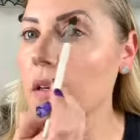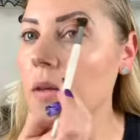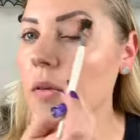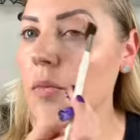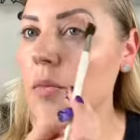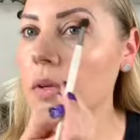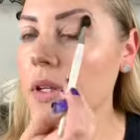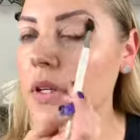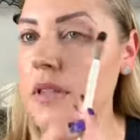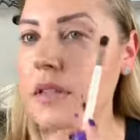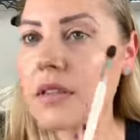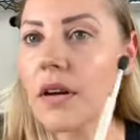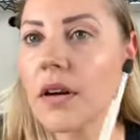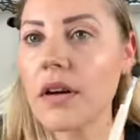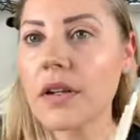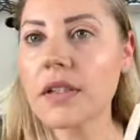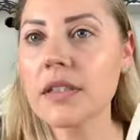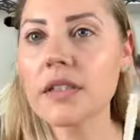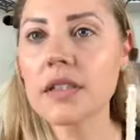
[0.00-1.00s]
because
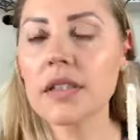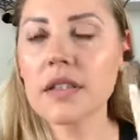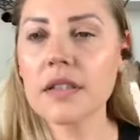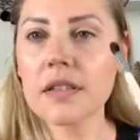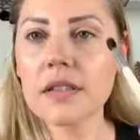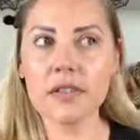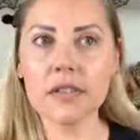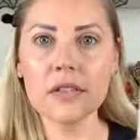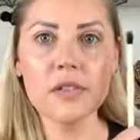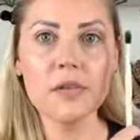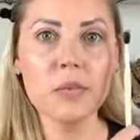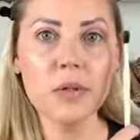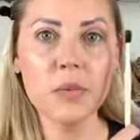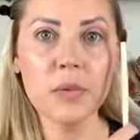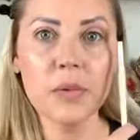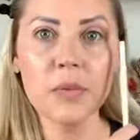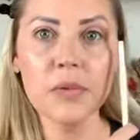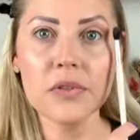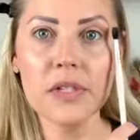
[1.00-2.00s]
honestly, this is where
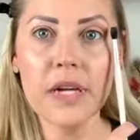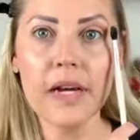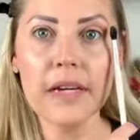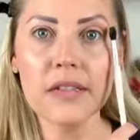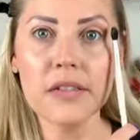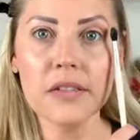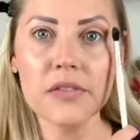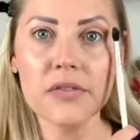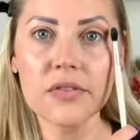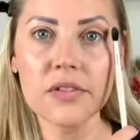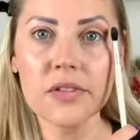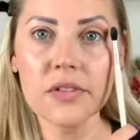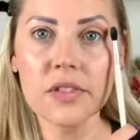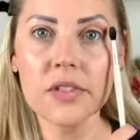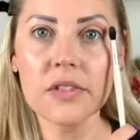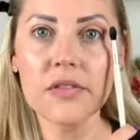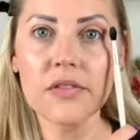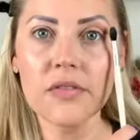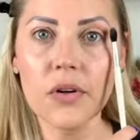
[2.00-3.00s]
people's eyes are first
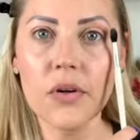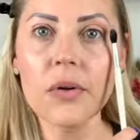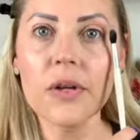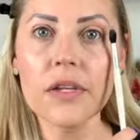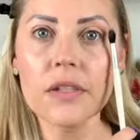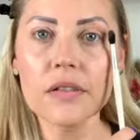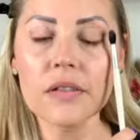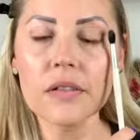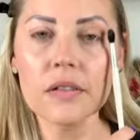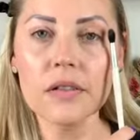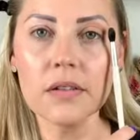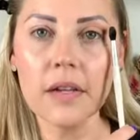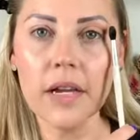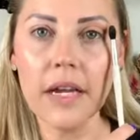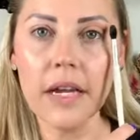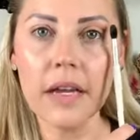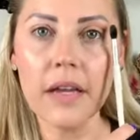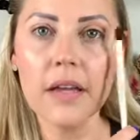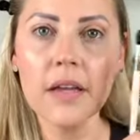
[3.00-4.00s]
gonna focus,
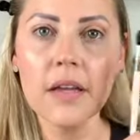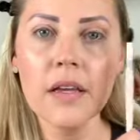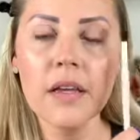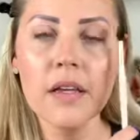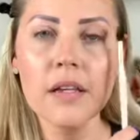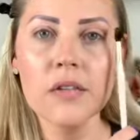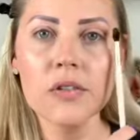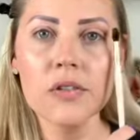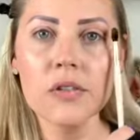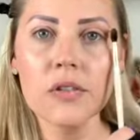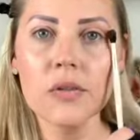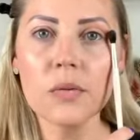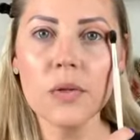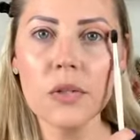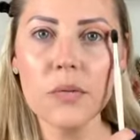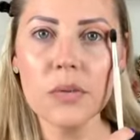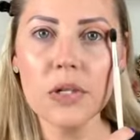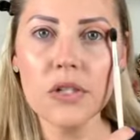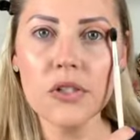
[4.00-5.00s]
okay? So you
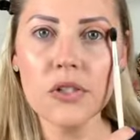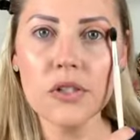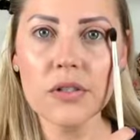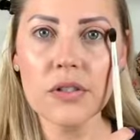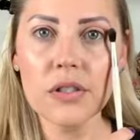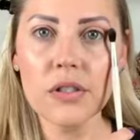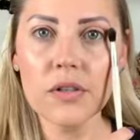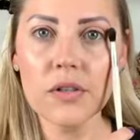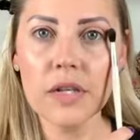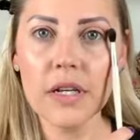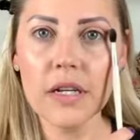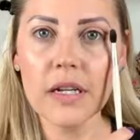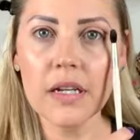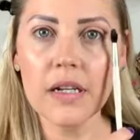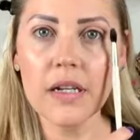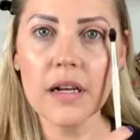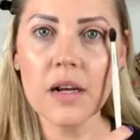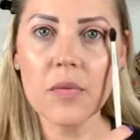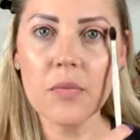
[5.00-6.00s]
wanna make sure that you get
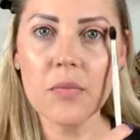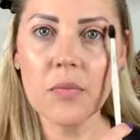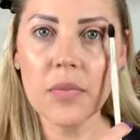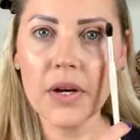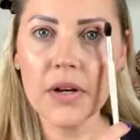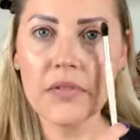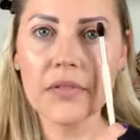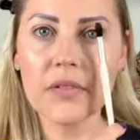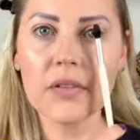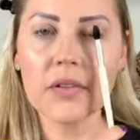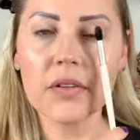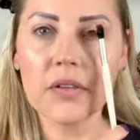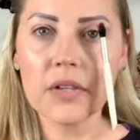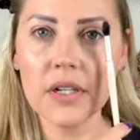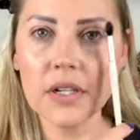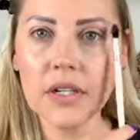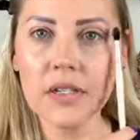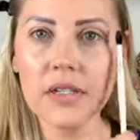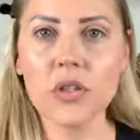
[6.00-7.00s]
it above the
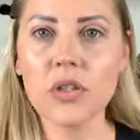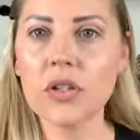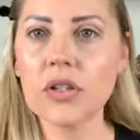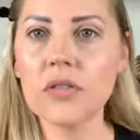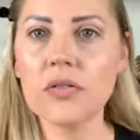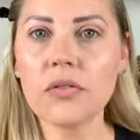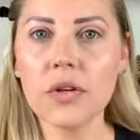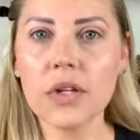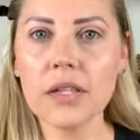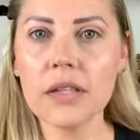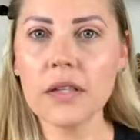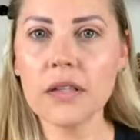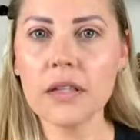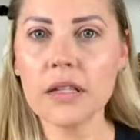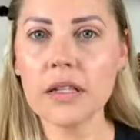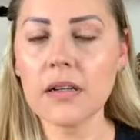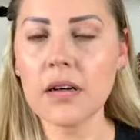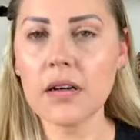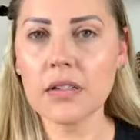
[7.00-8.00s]
crease. You can avoid the
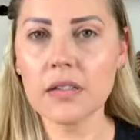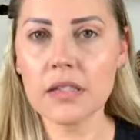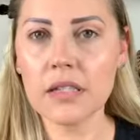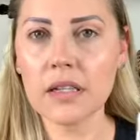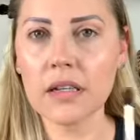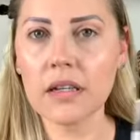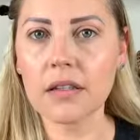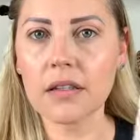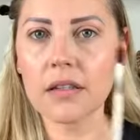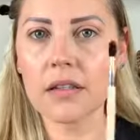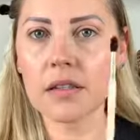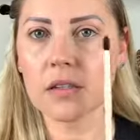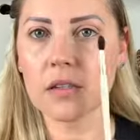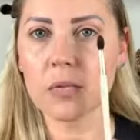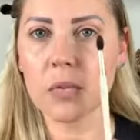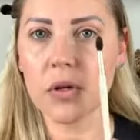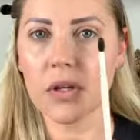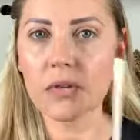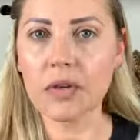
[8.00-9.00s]
lid altogether at this
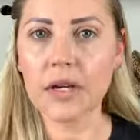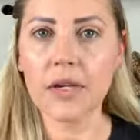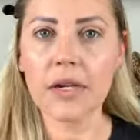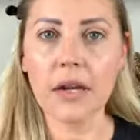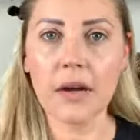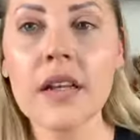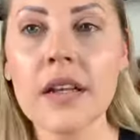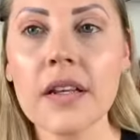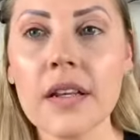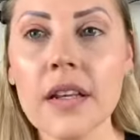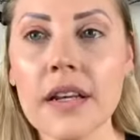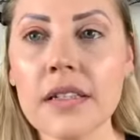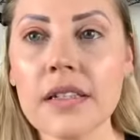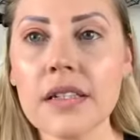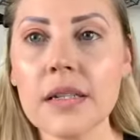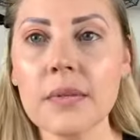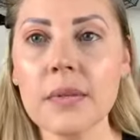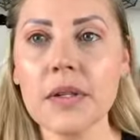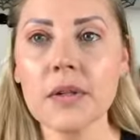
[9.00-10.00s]
point right now. Next,
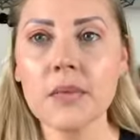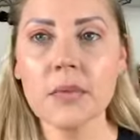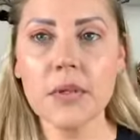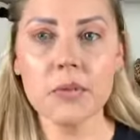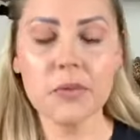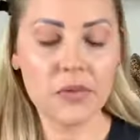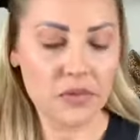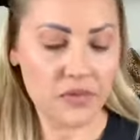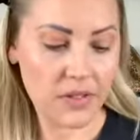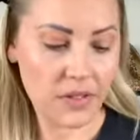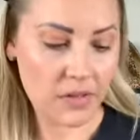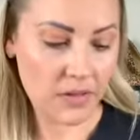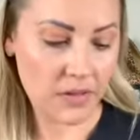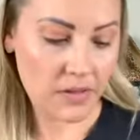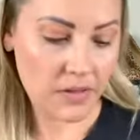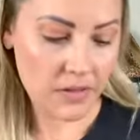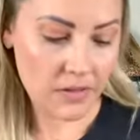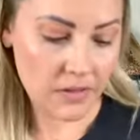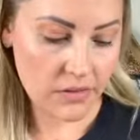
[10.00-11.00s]
I'm gonna be moving
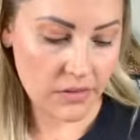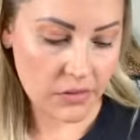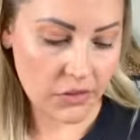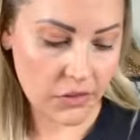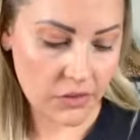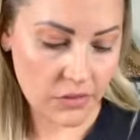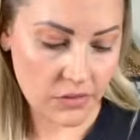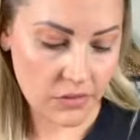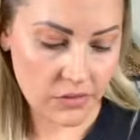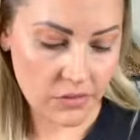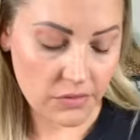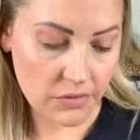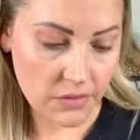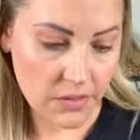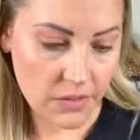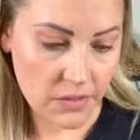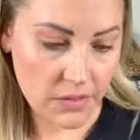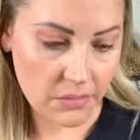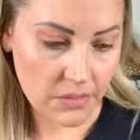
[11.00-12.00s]
on to
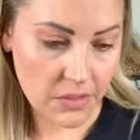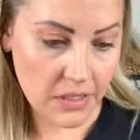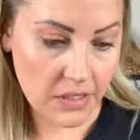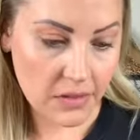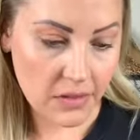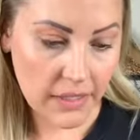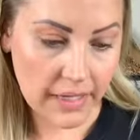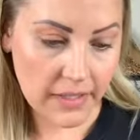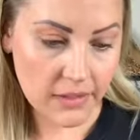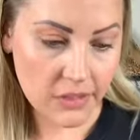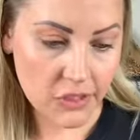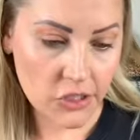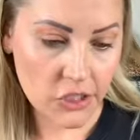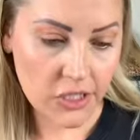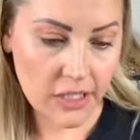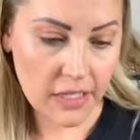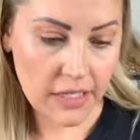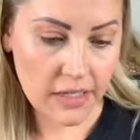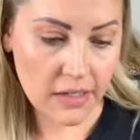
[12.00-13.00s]
a lighter
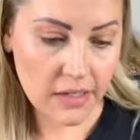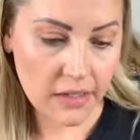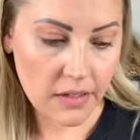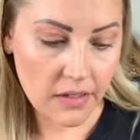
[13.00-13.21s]
shade